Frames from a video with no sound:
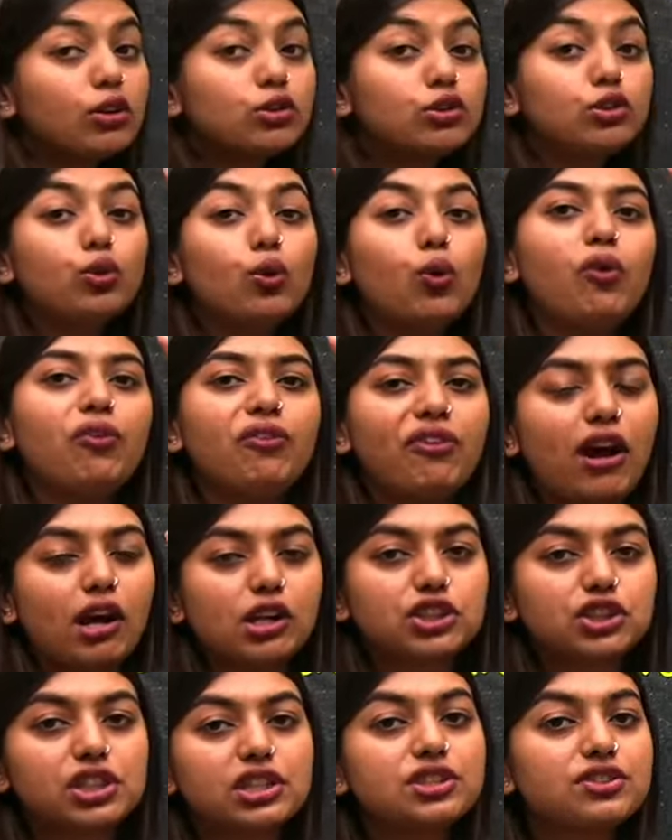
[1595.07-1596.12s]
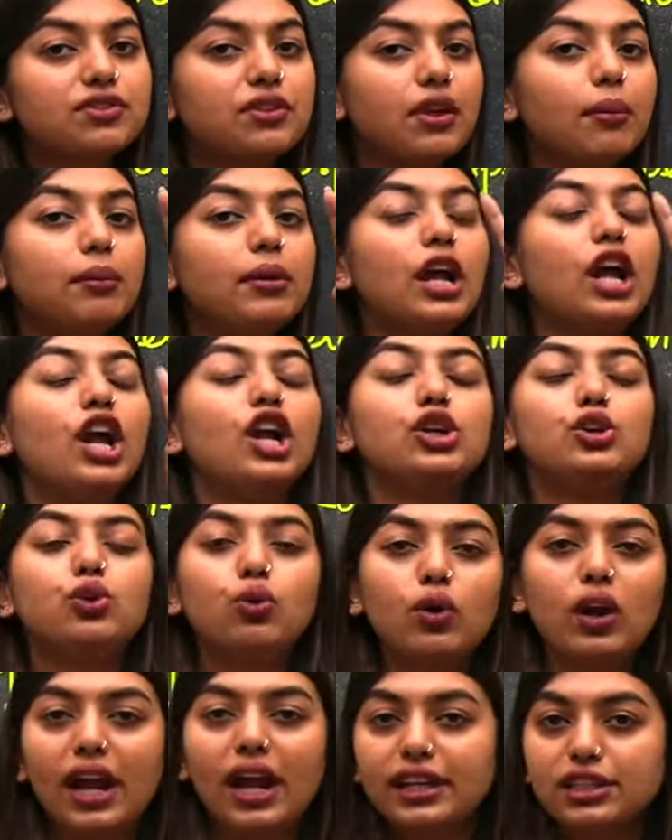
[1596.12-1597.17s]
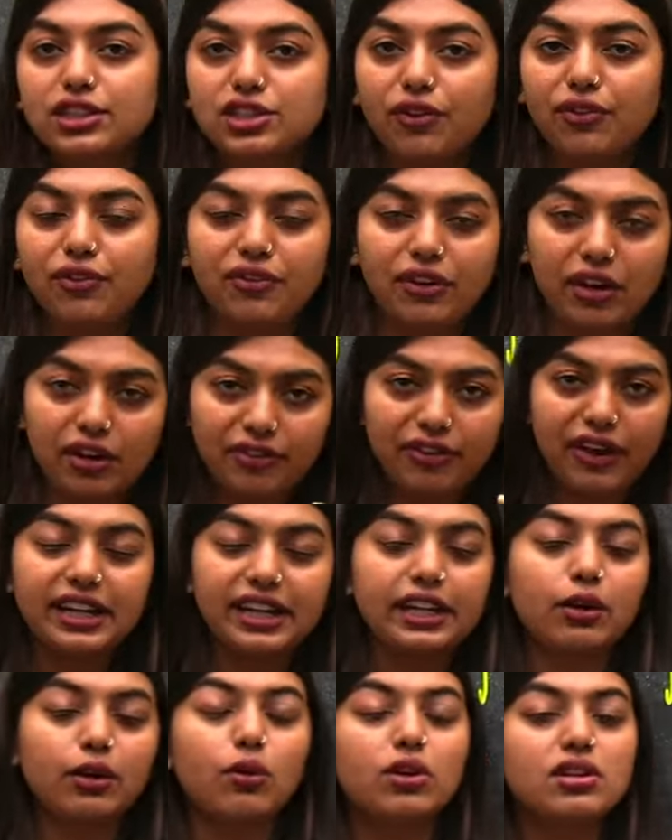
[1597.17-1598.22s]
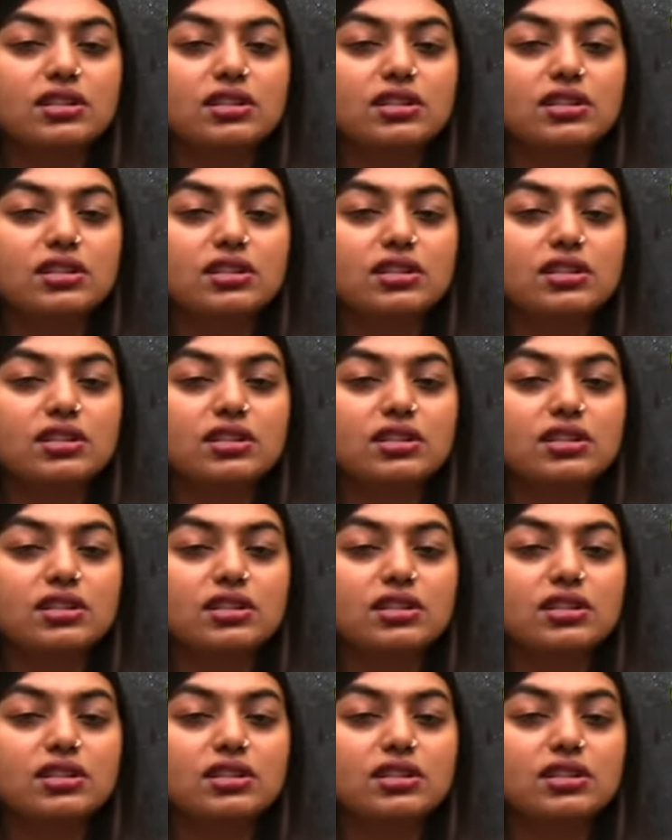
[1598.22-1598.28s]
out two functions from two kinds of finding.